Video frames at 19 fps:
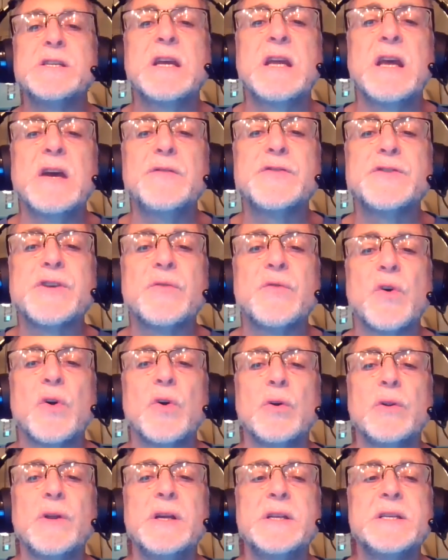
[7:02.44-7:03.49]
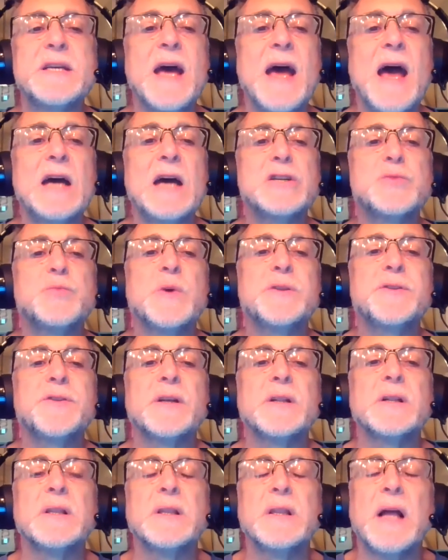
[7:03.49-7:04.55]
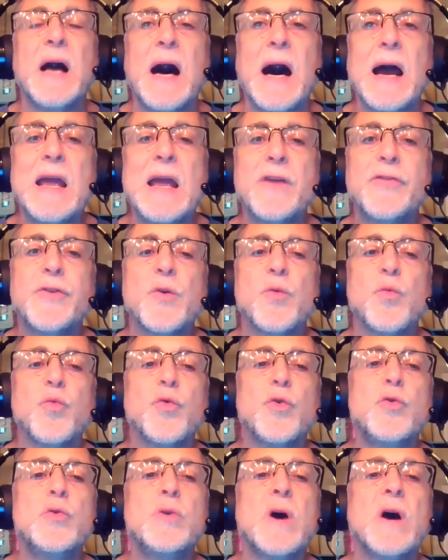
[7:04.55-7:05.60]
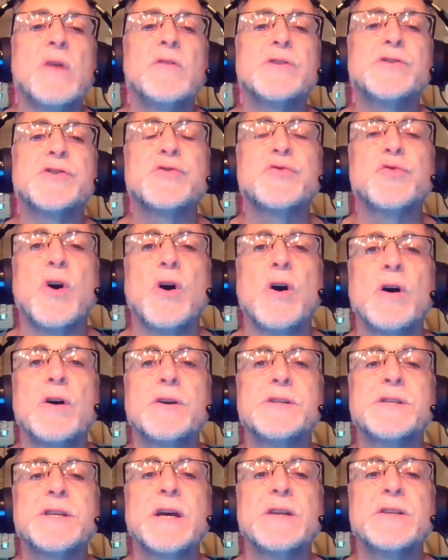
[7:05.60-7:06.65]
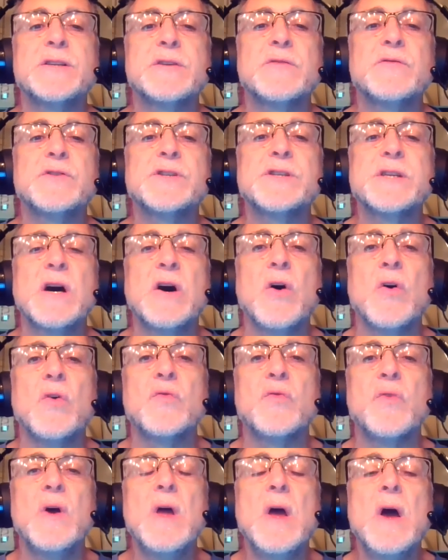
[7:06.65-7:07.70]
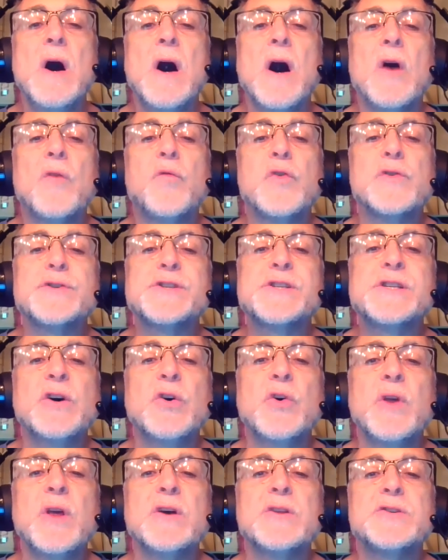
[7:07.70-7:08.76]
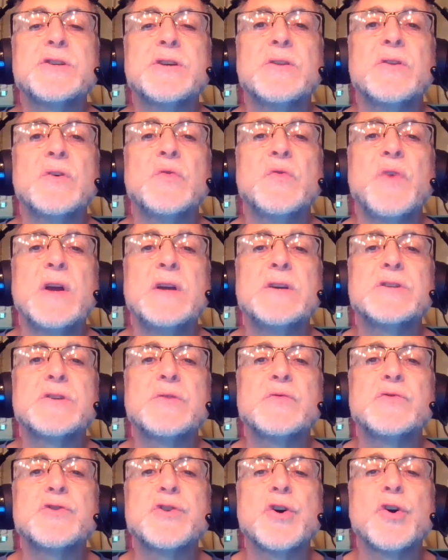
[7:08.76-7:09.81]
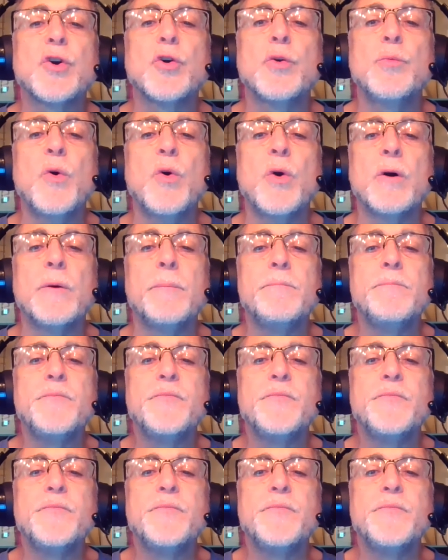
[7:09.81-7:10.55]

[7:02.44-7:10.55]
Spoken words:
gifts of early attachment that lie at the root of a strong sense of self, of resilience in the face of turmoil.